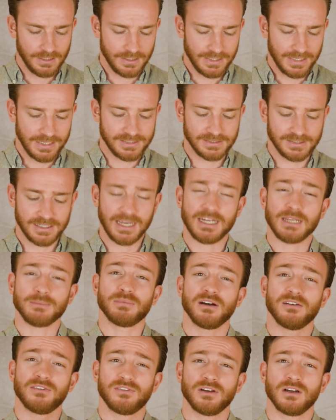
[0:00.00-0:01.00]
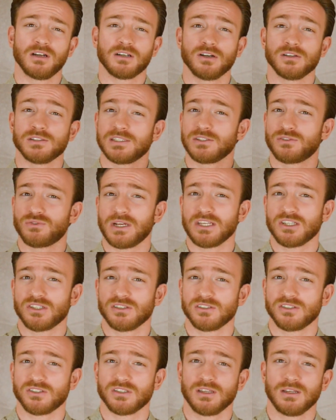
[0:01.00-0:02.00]
extrait de parfum
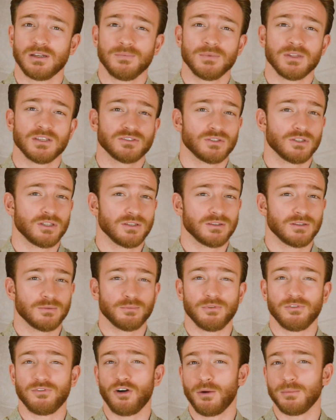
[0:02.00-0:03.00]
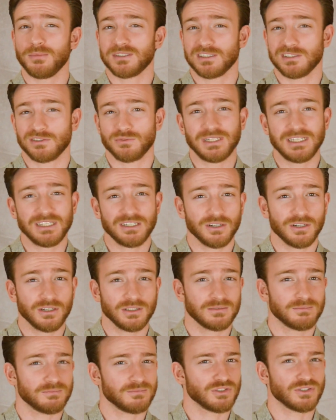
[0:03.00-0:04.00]
concentrations, so that the performance is really
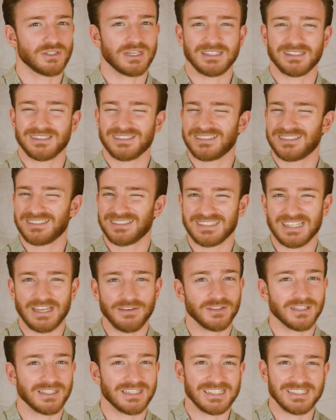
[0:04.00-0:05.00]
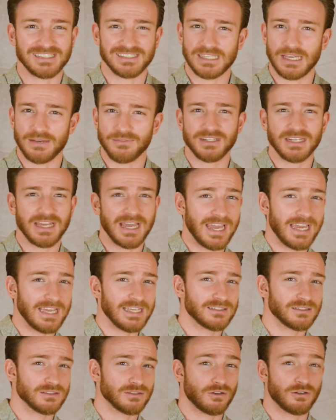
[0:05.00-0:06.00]
good. You get definitely 7,
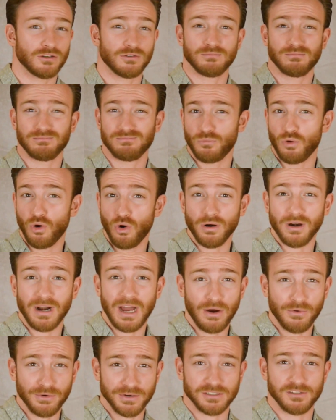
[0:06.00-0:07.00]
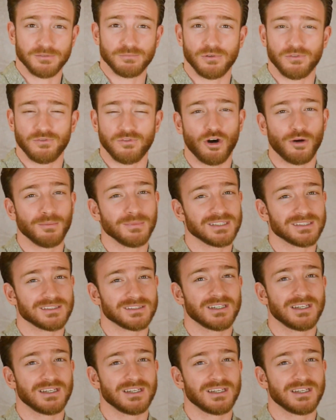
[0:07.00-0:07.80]
8 or more hours of performance.